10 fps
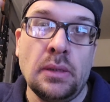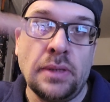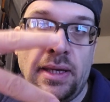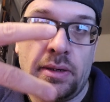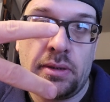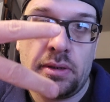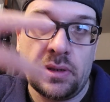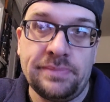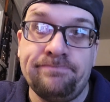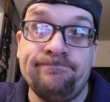
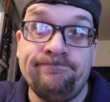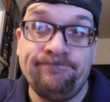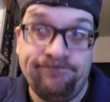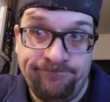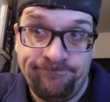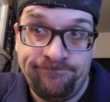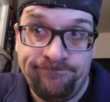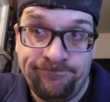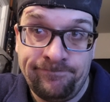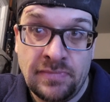Later.
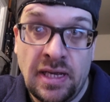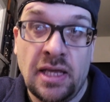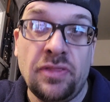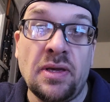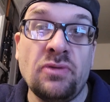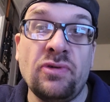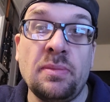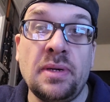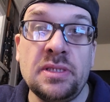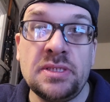And thank you very
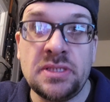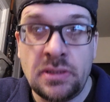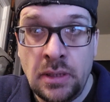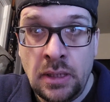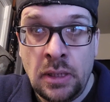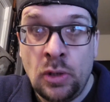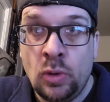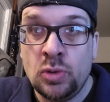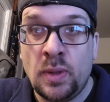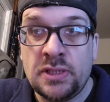much.
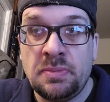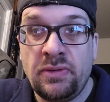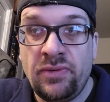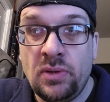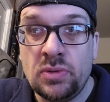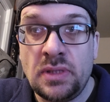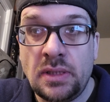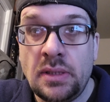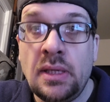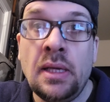Who's watching my videos
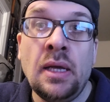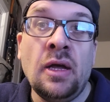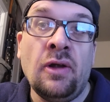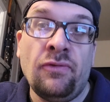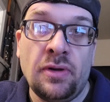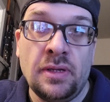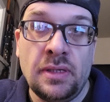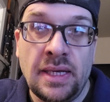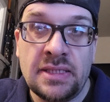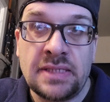lately, for the
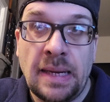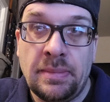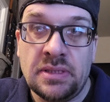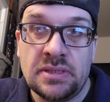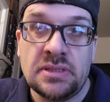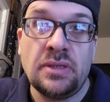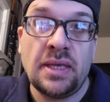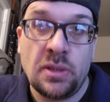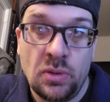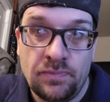nice comments.
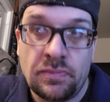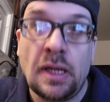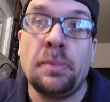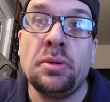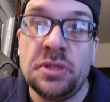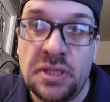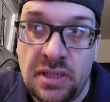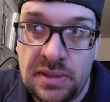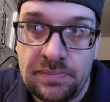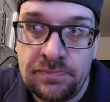Thank you. I
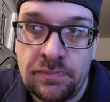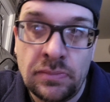appreciate it.